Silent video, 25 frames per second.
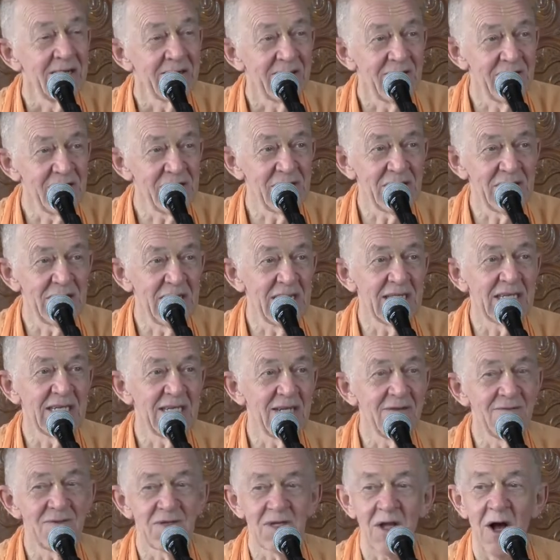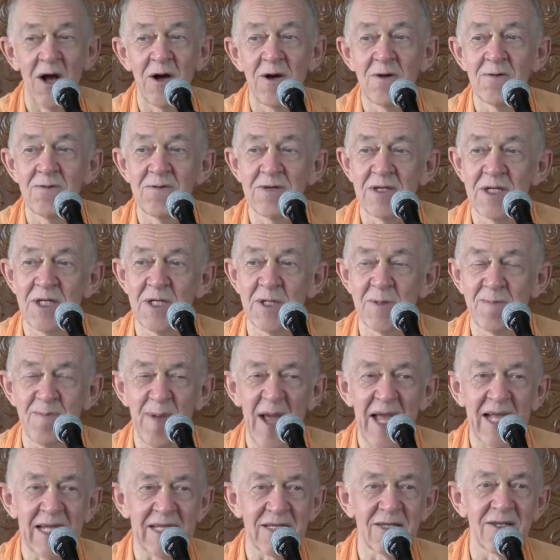Krishna gives all
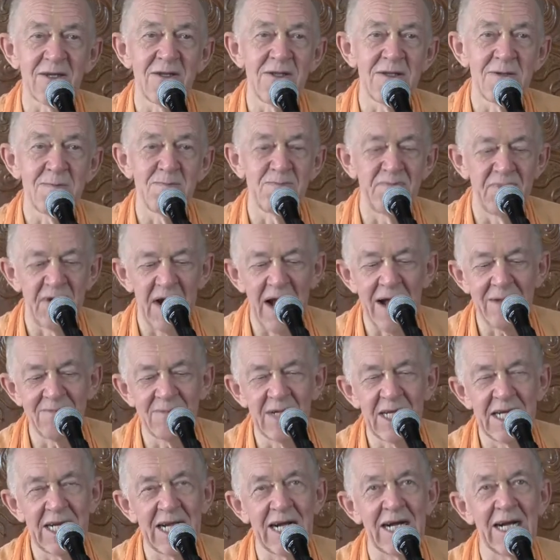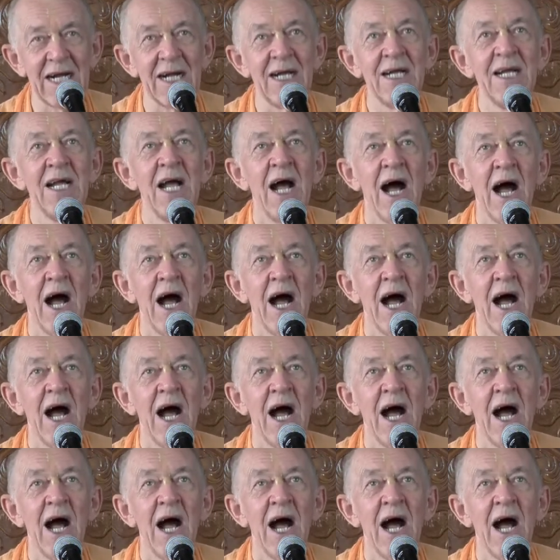respect to the Brahmana.